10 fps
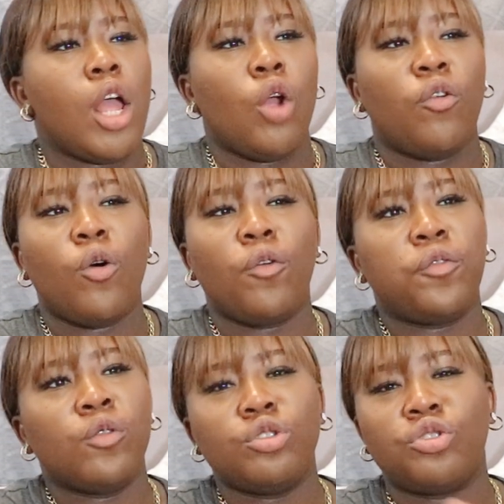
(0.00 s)
a whole
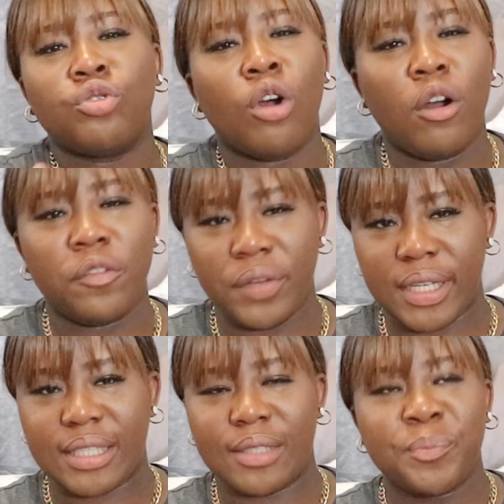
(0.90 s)
full drawer of
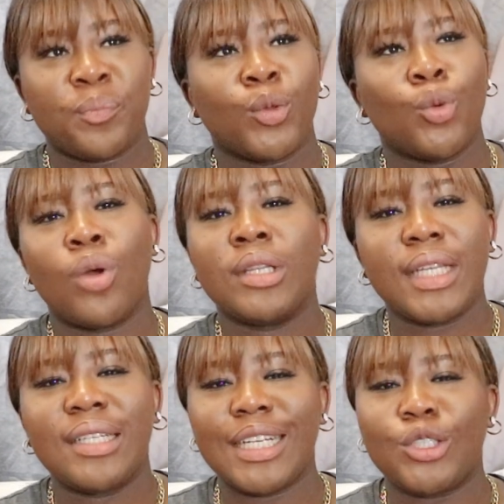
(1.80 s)
it one
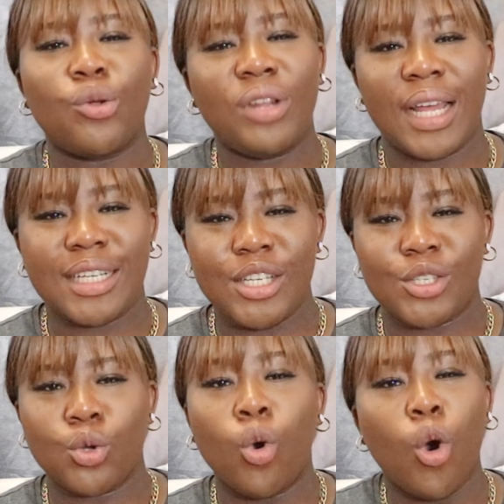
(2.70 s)
thing i don't like
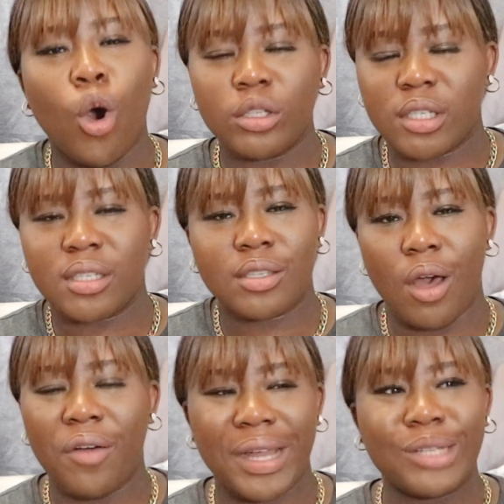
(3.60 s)
is to hoard
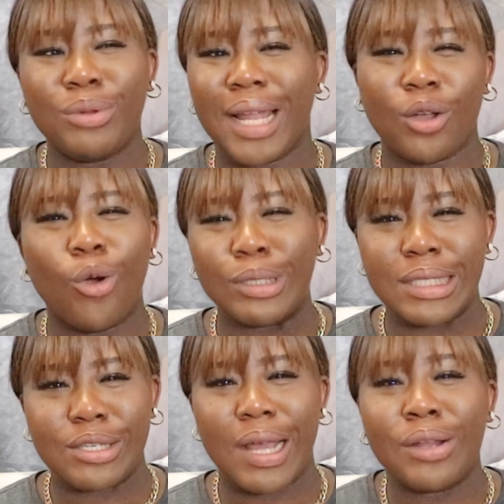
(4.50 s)
stuff i don't like
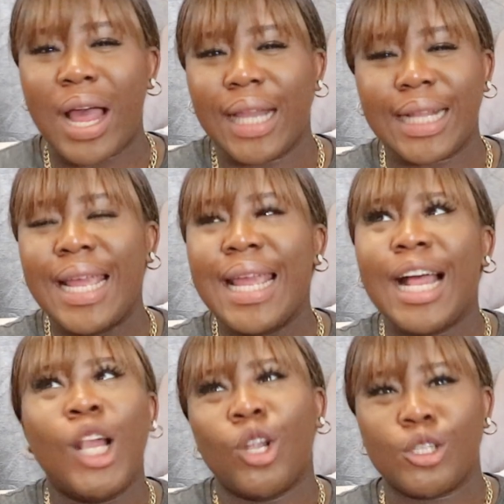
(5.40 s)
hoarding i don't have
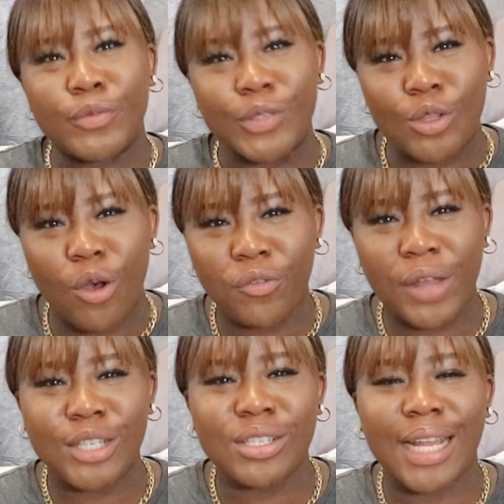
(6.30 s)
a lot of stuff
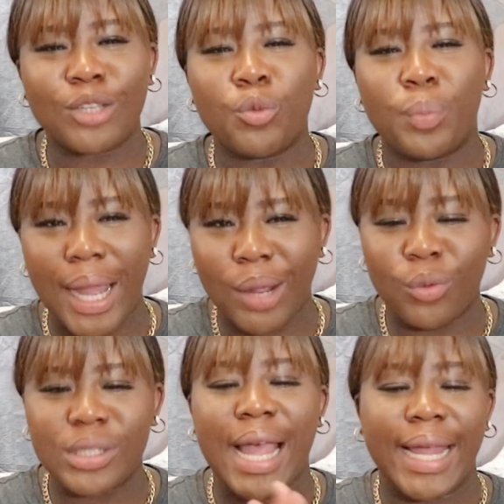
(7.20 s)
i just like to buy
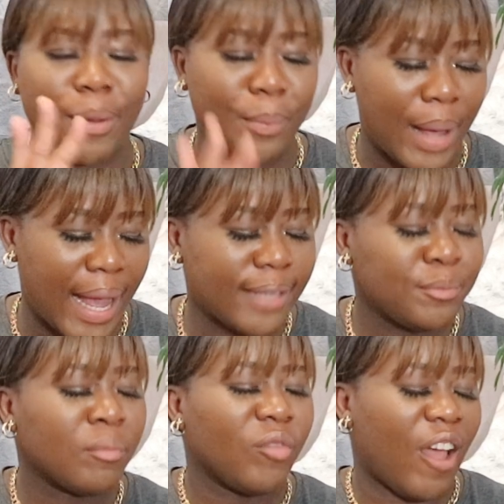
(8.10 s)
what can buy
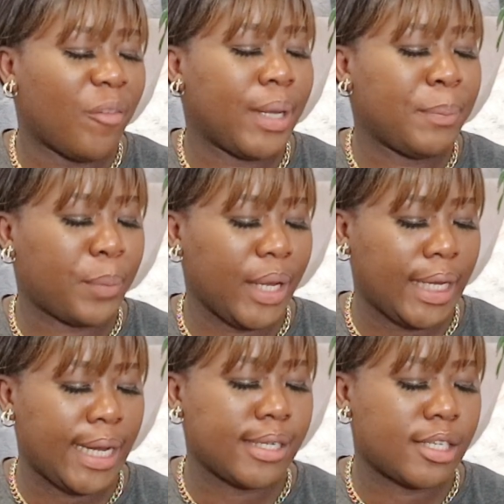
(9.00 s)
i've been
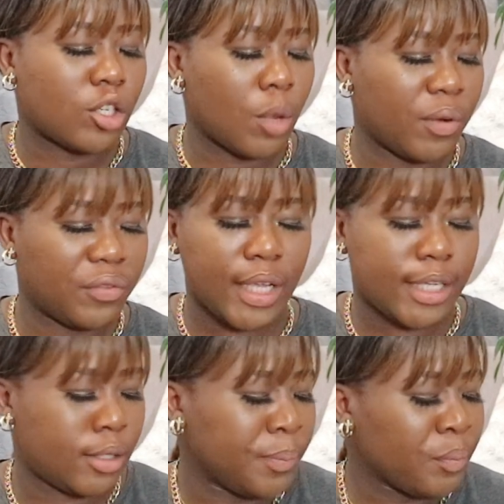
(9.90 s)
picking some of
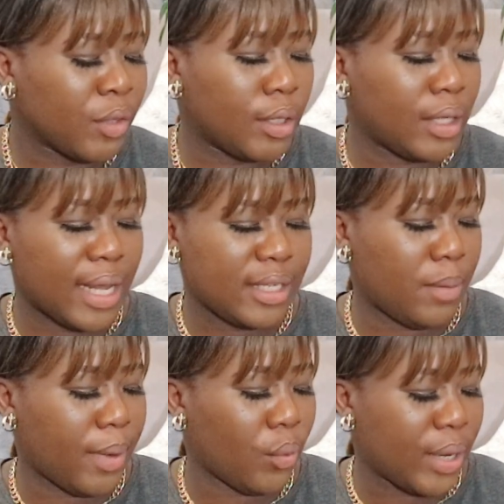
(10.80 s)
this the last
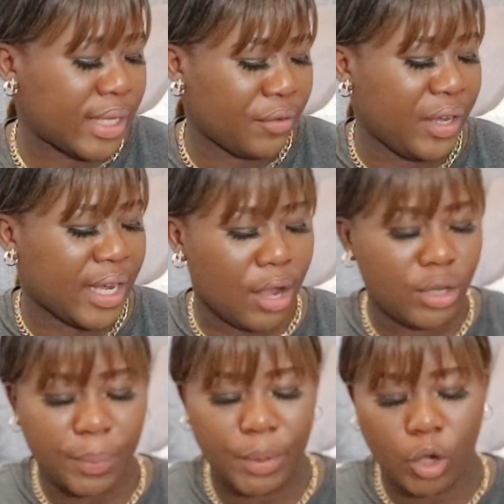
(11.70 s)
time i went i think i
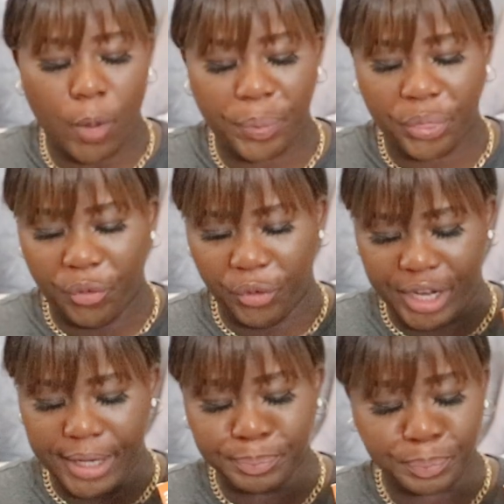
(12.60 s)
only picked up
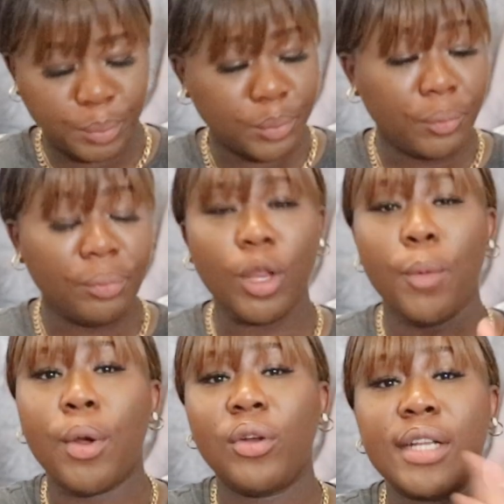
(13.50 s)
three
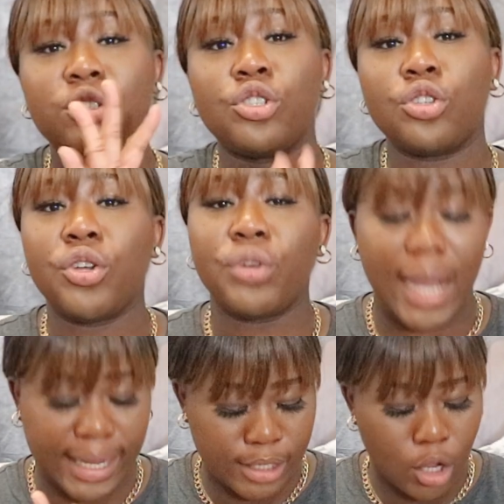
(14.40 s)
but i wanted to show you
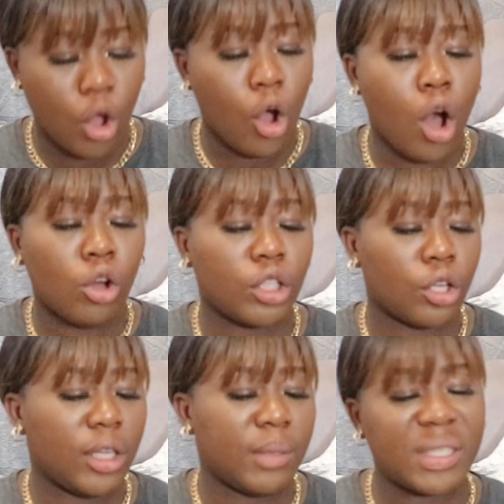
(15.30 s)
guys all
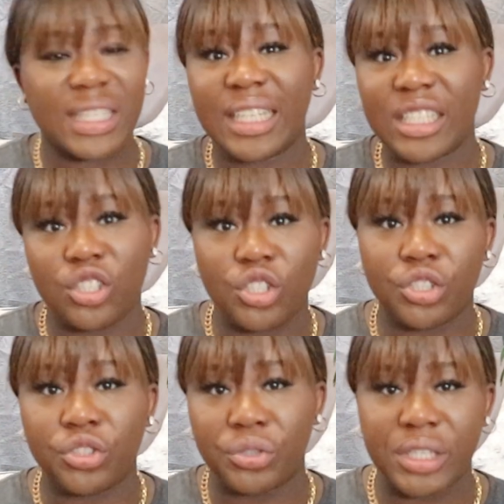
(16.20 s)
the limited
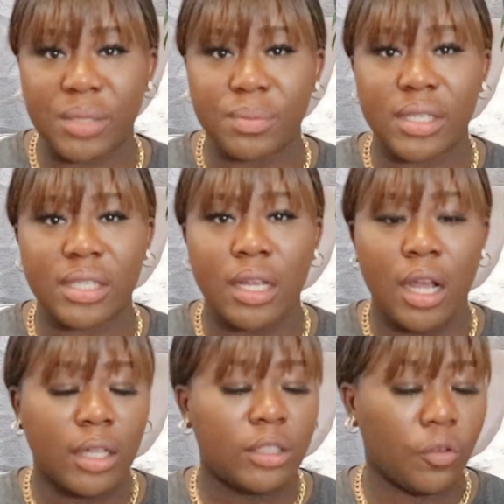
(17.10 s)
edition christmas
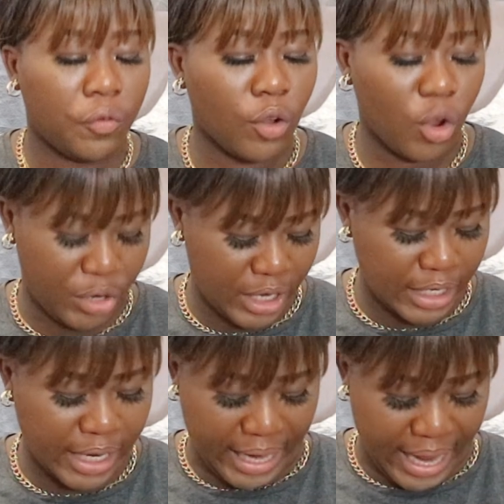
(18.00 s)
Zoflora
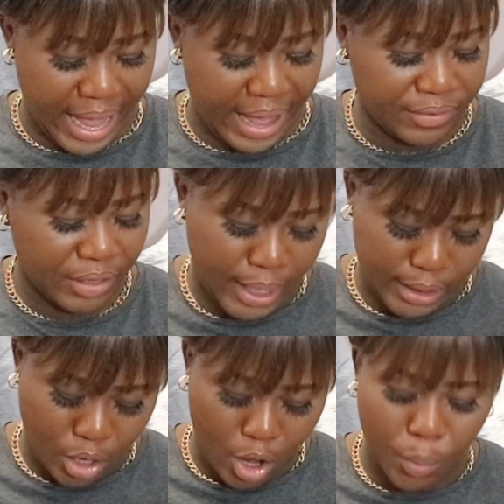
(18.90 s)
that they have
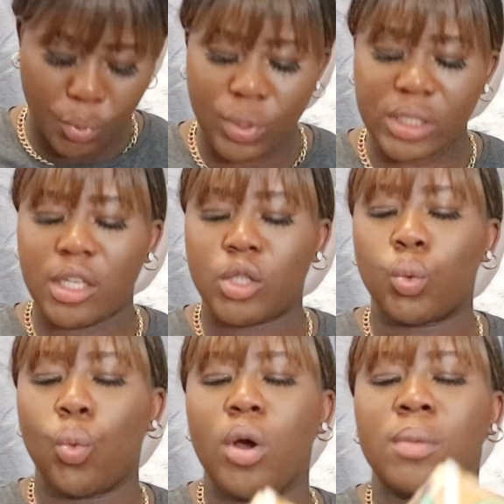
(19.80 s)
picked up was
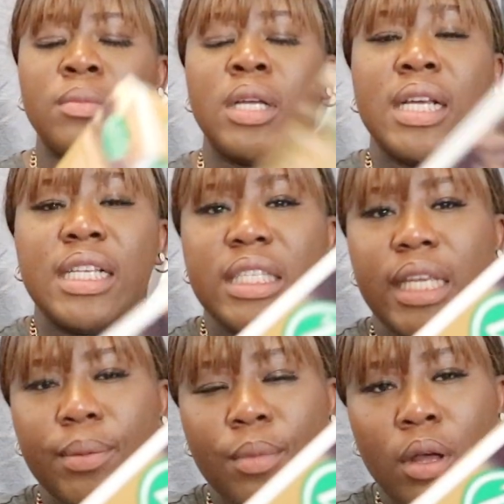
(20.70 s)
this warm
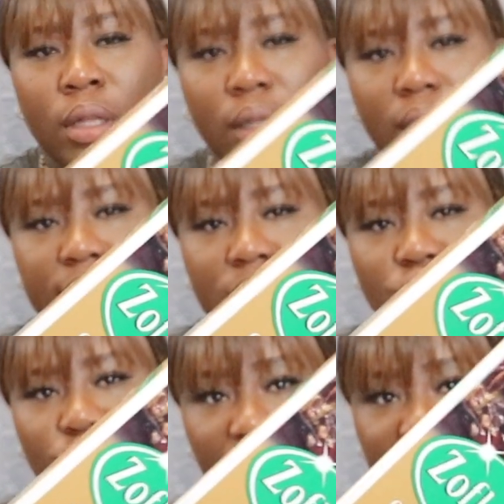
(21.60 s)
cinnamon this
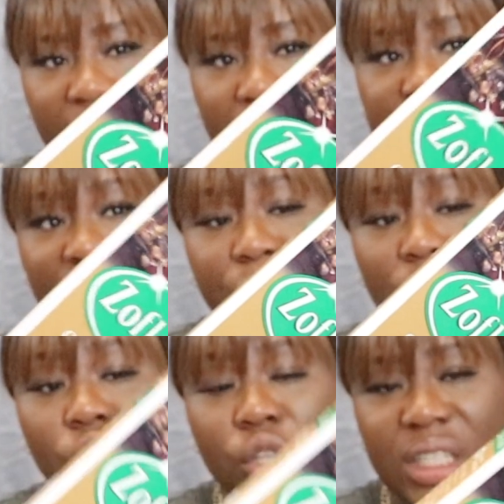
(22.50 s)
is really nice i've
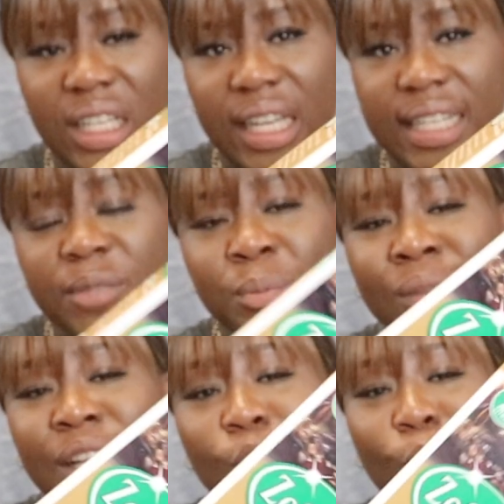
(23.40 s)
been using this
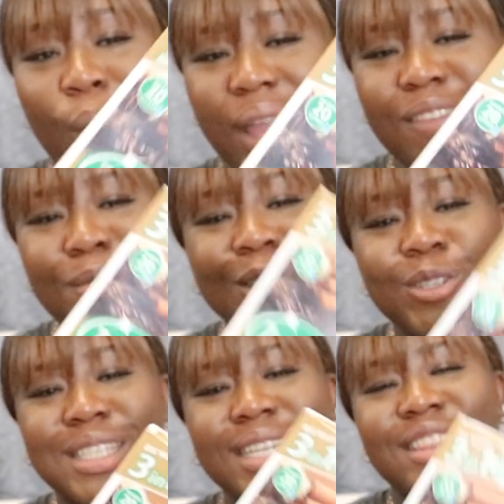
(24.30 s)
the way i've been
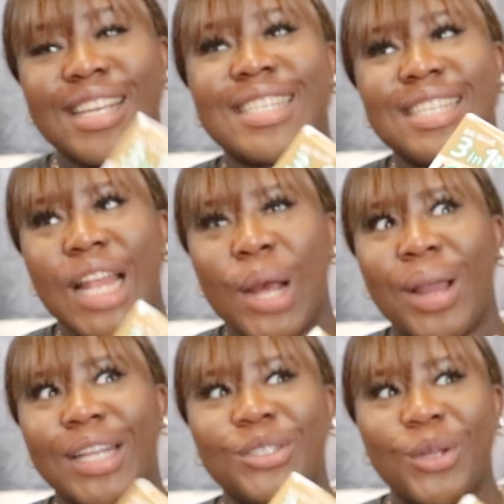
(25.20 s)
using this now
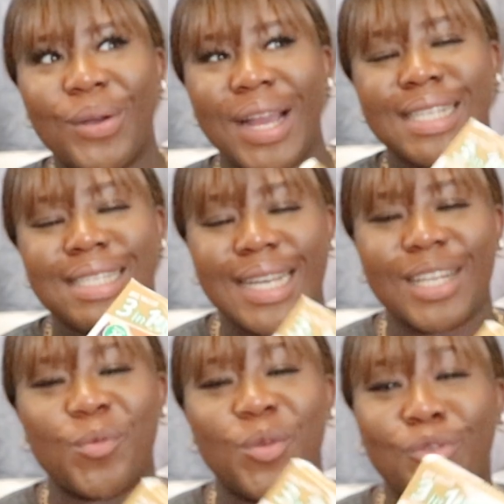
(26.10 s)
i know i
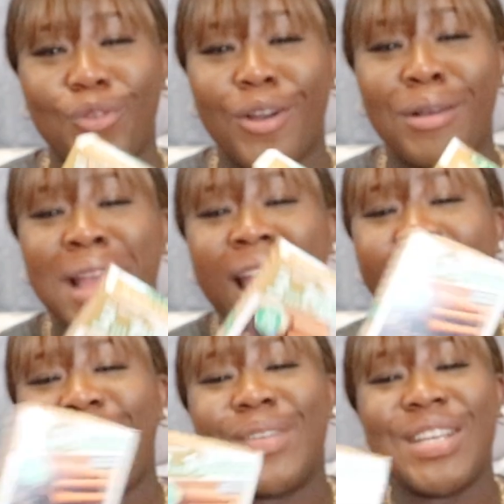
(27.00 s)
said it before
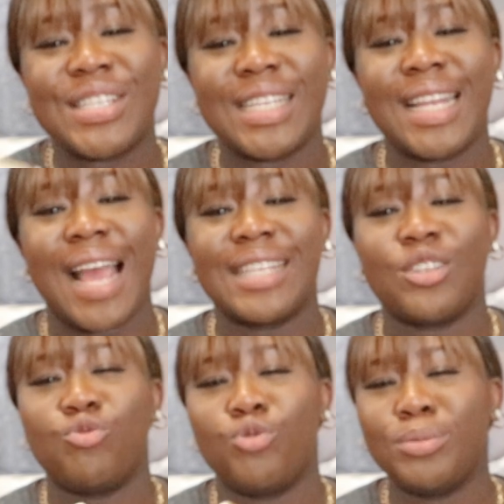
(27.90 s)
i've been using it as
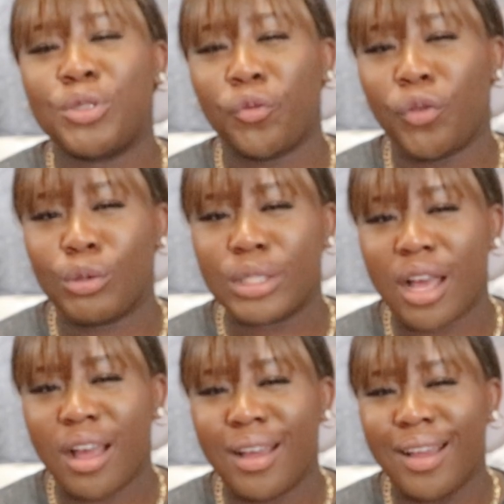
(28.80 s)
a room
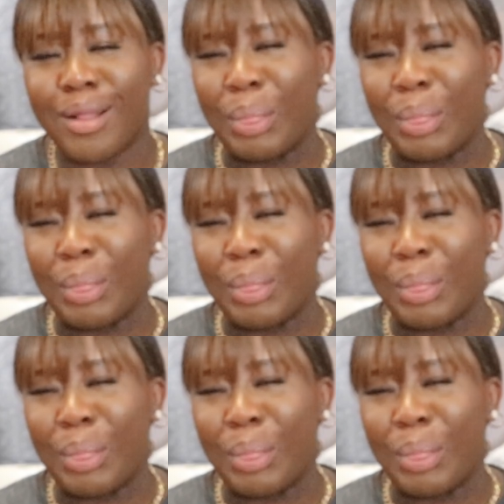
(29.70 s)
diffuser